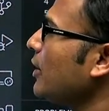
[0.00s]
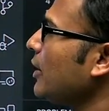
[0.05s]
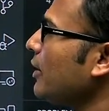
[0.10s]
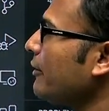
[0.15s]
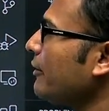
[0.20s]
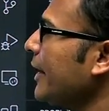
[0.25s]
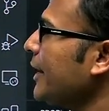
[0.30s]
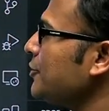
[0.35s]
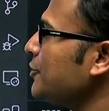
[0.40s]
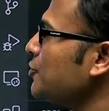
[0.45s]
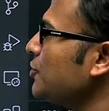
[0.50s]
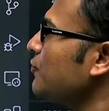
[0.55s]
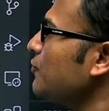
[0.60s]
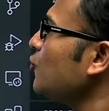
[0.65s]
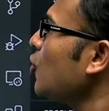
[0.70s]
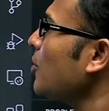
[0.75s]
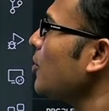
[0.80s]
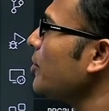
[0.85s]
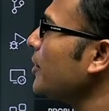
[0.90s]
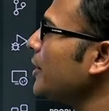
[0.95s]
right shift
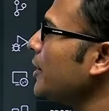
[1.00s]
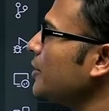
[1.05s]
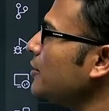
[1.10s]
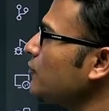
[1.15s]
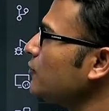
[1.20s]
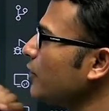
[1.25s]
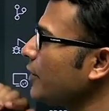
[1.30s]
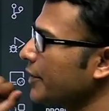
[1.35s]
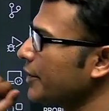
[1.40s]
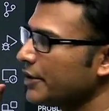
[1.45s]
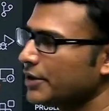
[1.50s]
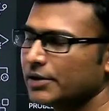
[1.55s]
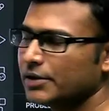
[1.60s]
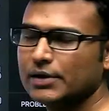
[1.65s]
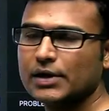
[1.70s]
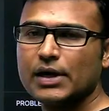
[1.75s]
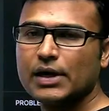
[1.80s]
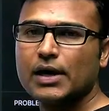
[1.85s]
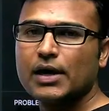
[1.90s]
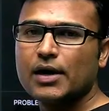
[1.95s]
operator for it,
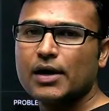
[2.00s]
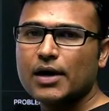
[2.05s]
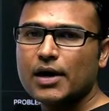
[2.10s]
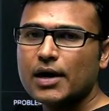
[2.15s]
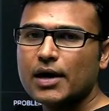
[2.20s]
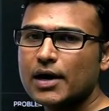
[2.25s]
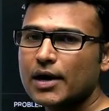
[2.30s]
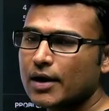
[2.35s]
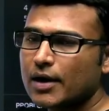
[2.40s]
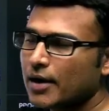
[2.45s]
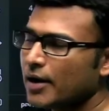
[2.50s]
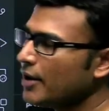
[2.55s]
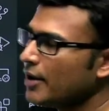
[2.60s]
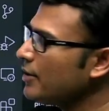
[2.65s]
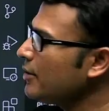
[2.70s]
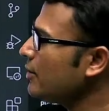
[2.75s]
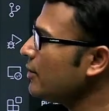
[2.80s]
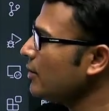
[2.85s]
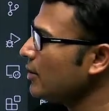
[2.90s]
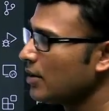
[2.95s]

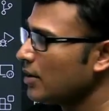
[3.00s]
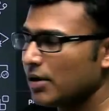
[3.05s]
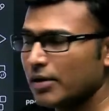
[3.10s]
and